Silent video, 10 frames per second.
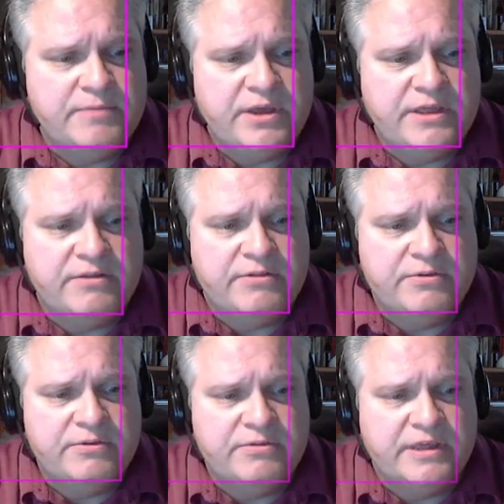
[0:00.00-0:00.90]
might
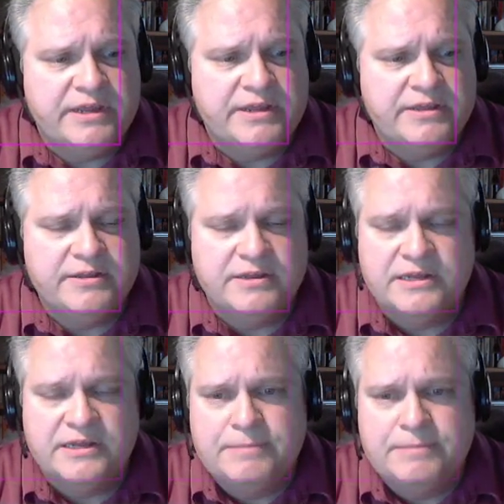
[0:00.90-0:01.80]
include like
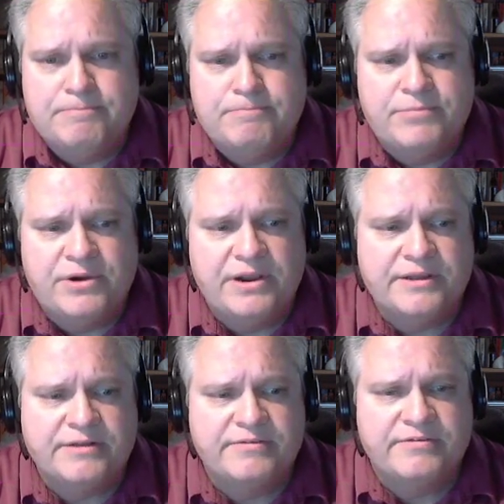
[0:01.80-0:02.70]

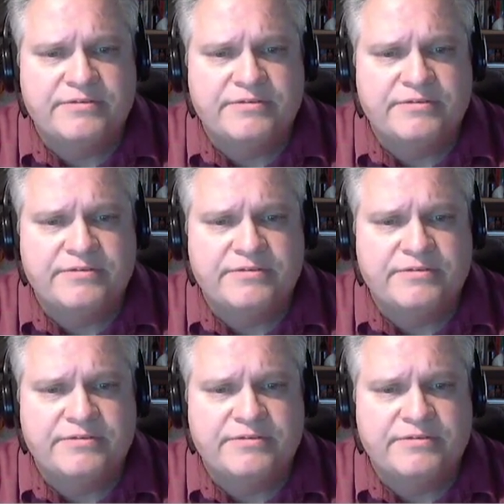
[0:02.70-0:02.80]
product